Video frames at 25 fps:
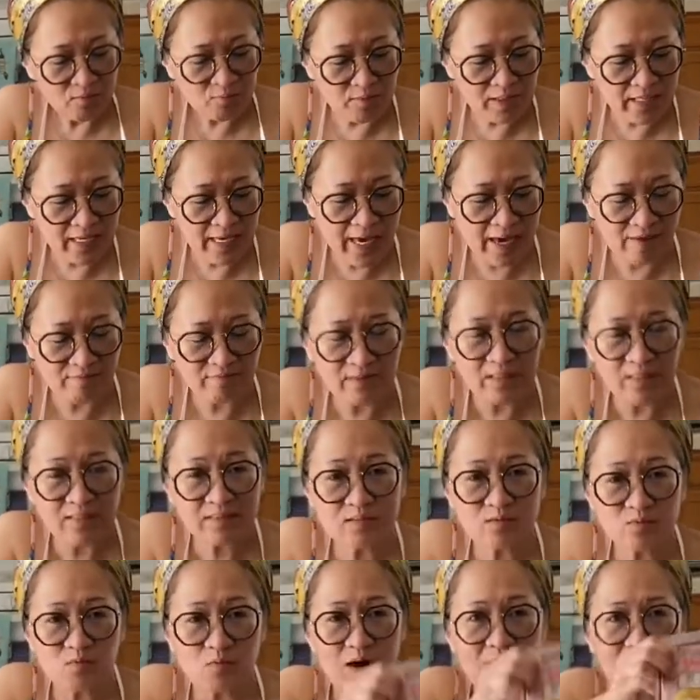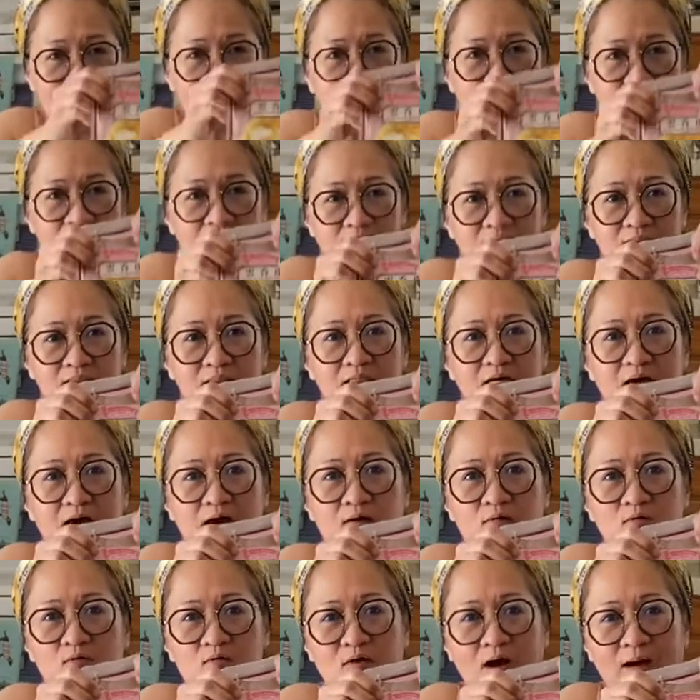We have this Wonton
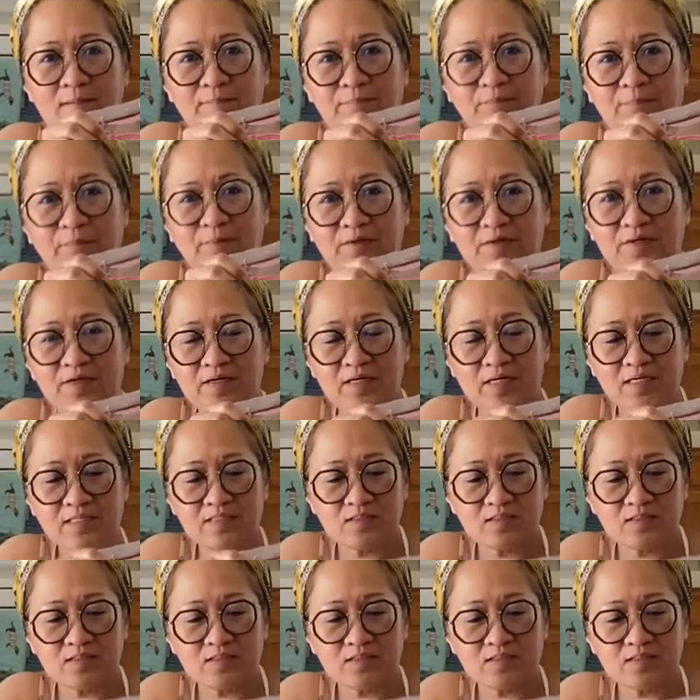wrapper.